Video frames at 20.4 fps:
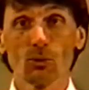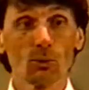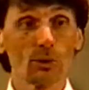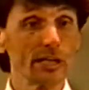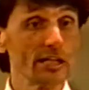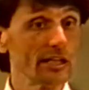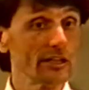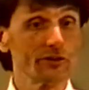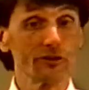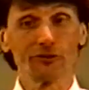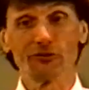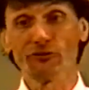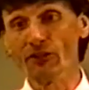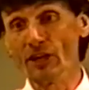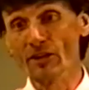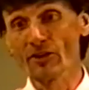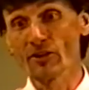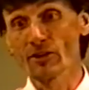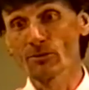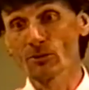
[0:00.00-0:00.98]
We either
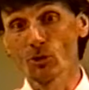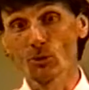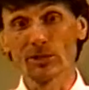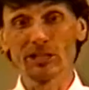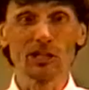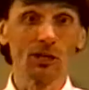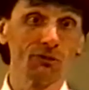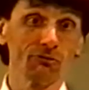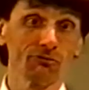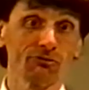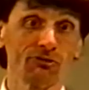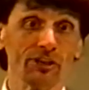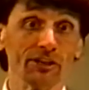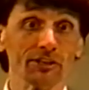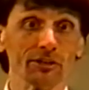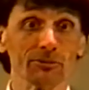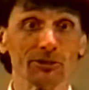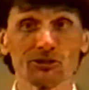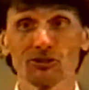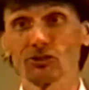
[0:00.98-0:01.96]
fund them or we don't
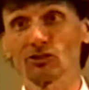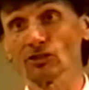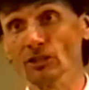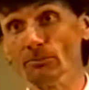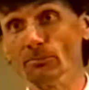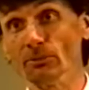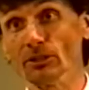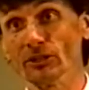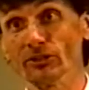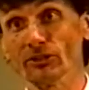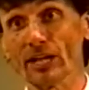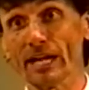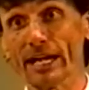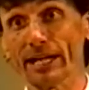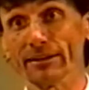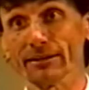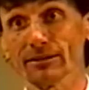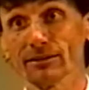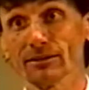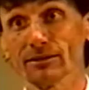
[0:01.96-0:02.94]
fund them. It's as simple as
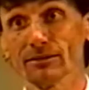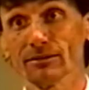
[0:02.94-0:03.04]
that.